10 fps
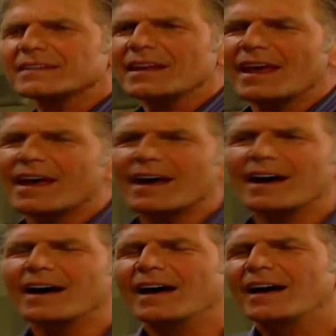Yeah.
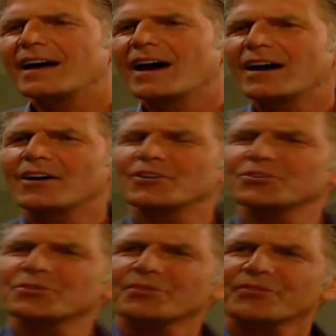Uh,
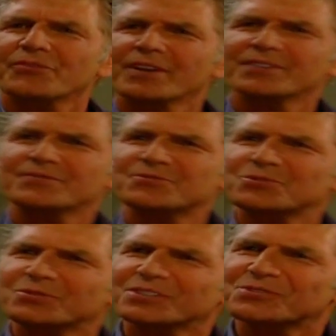you're a friend of
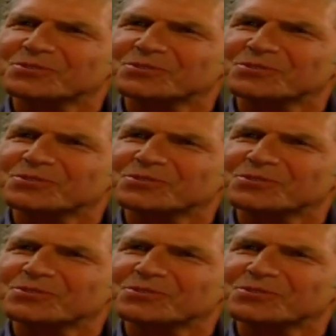Julian